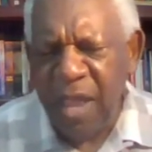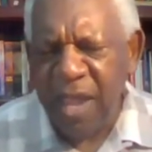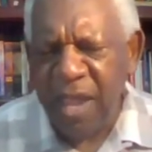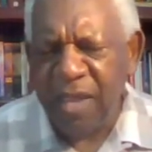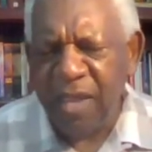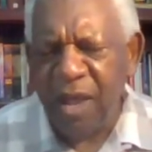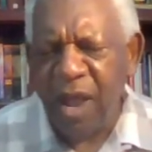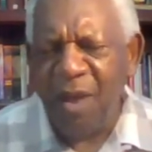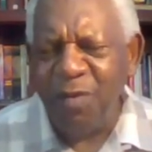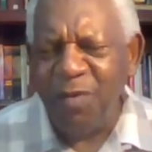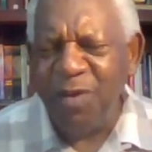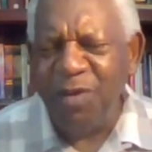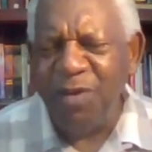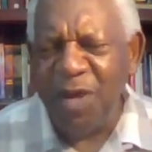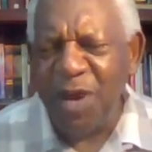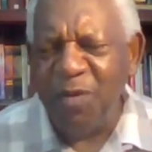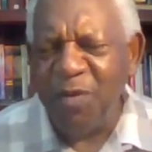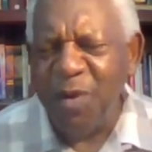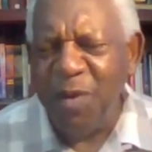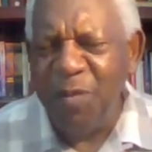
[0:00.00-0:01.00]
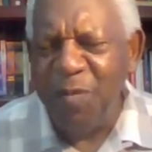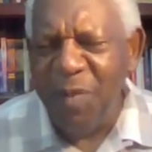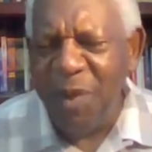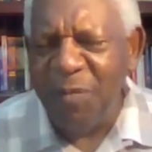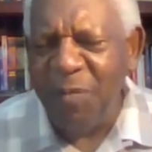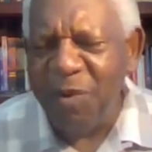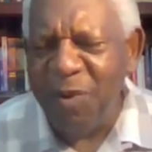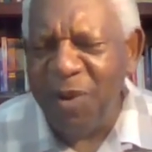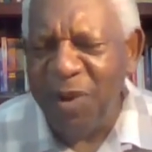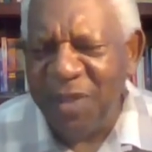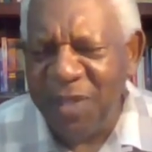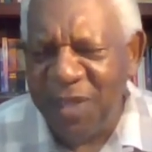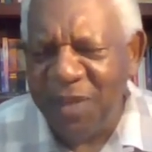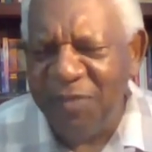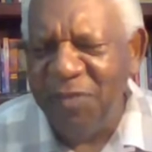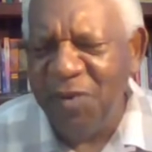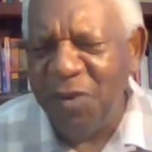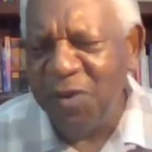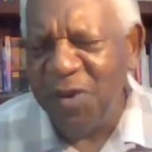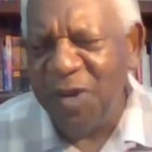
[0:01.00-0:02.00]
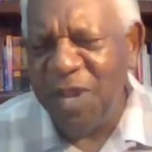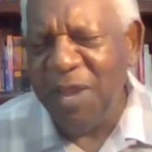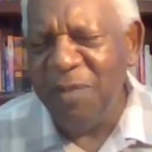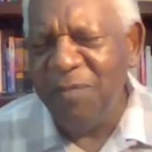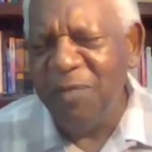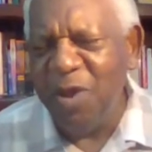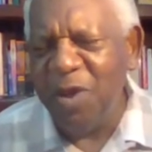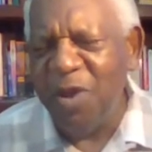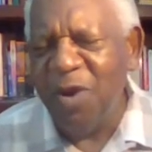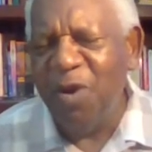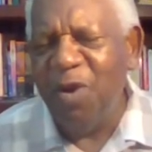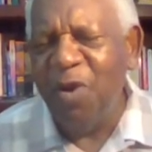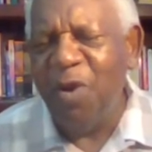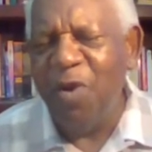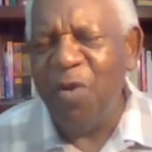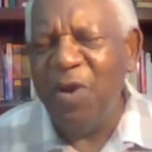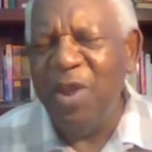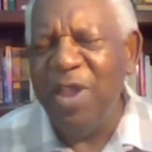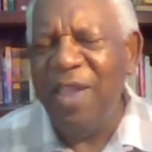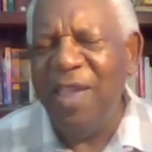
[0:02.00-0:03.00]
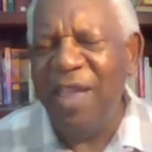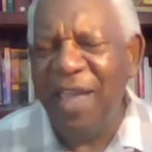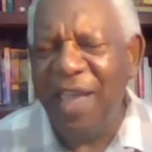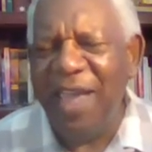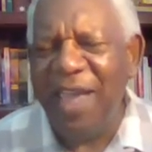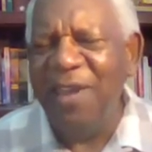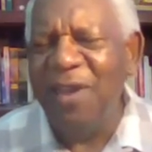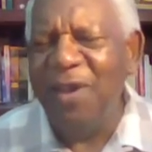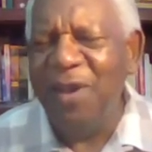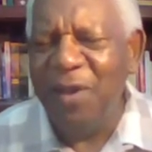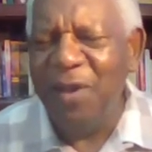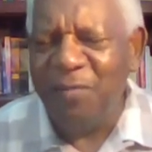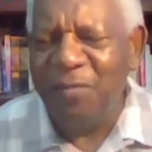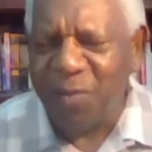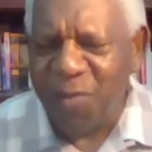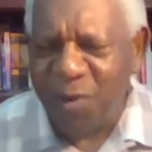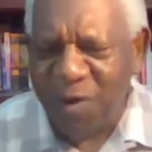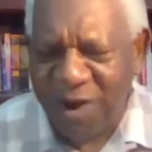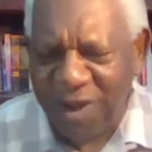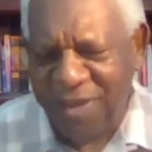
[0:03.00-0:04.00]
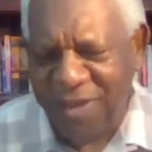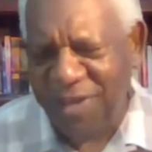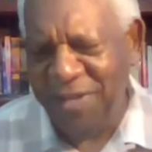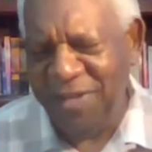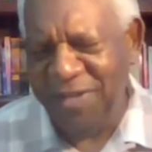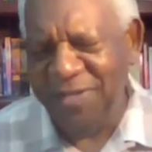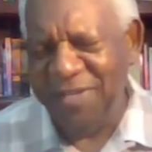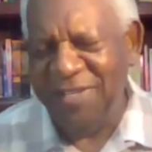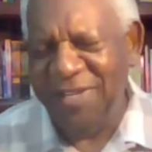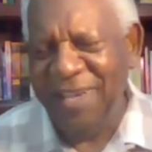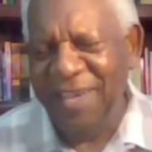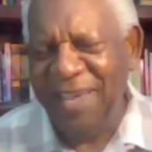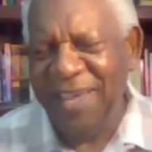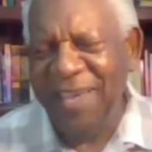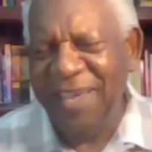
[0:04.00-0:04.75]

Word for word: And God, we shall remember and give your name the glory and the praise.